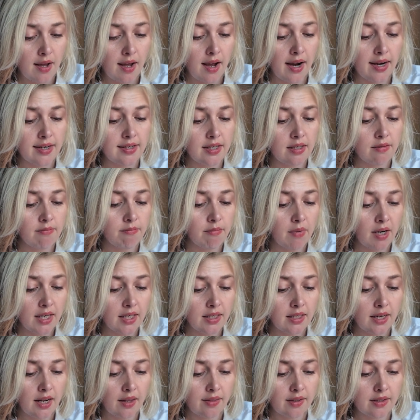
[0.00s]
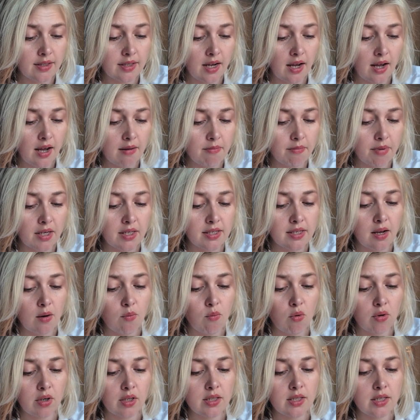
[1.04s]
I didn't mind it at the time because I
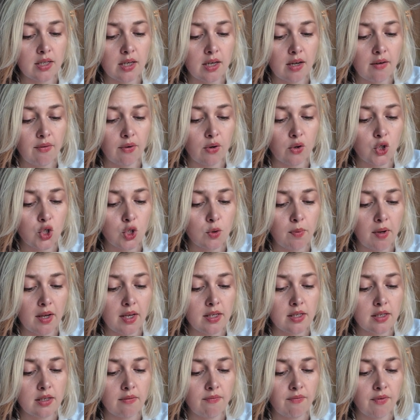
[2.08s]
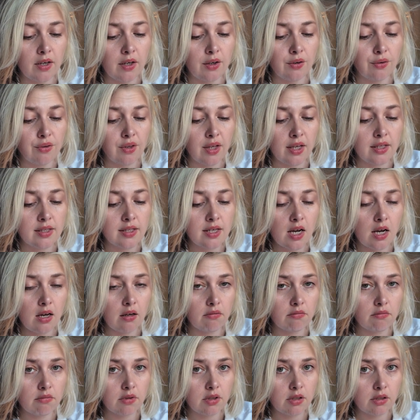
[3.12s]
wanted to give her space to figure things
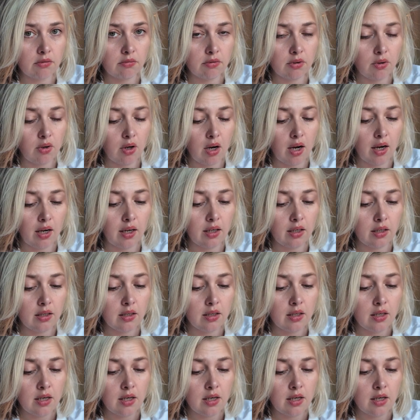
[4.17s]
out. Okay.